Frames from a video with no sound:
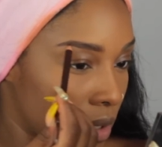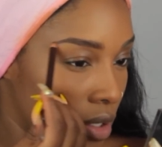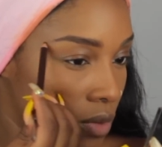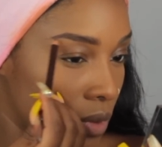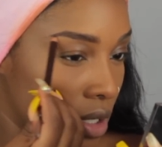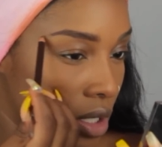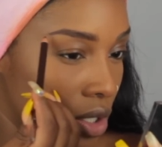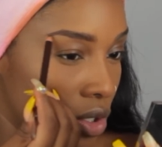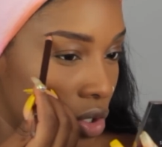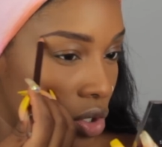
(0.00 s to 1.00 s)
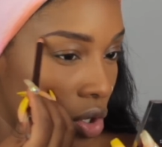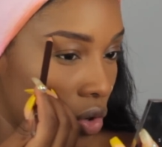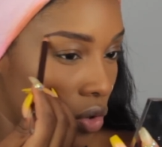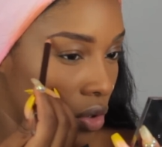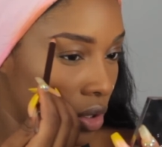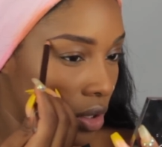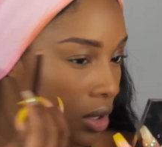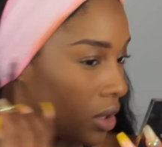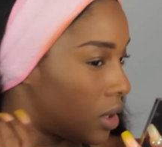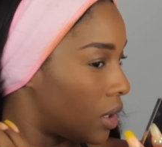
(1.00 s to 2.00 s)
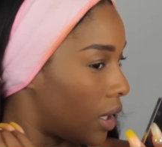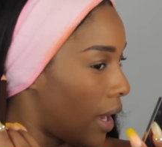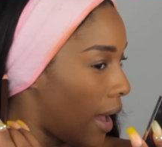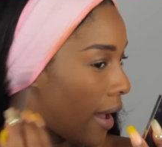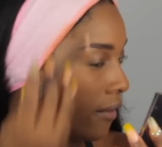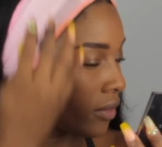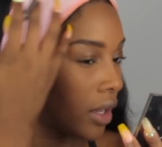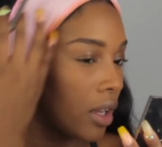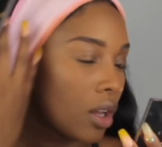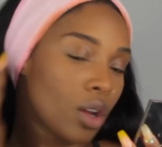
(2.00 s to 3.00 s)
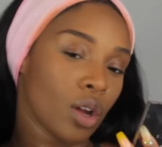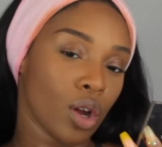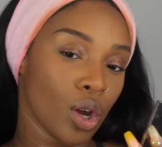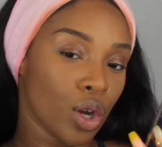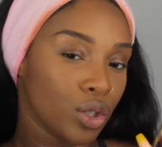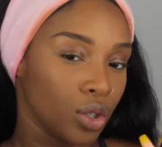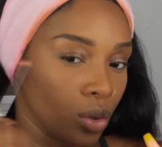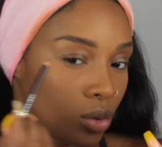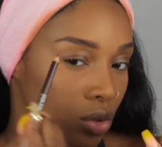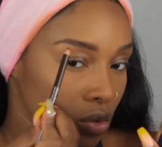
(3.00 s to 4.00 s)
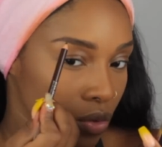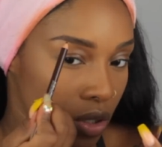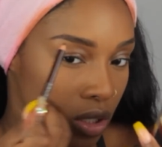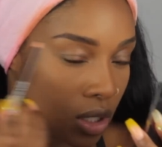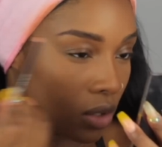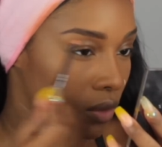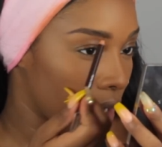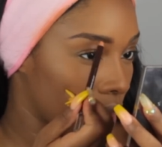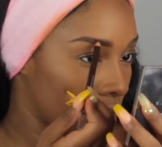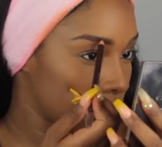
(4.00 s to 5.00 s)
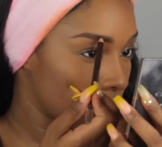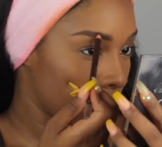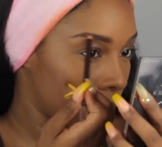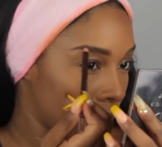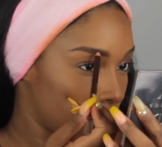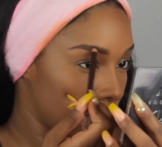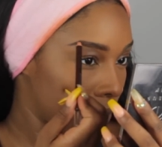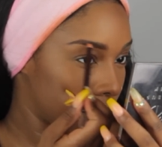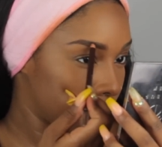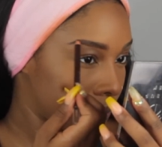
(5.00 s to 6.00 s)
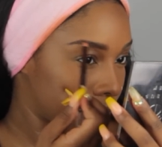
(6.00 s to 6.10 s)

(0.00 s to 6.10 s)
because once they're dull, they have like no use, and you gotta keep sharpening them.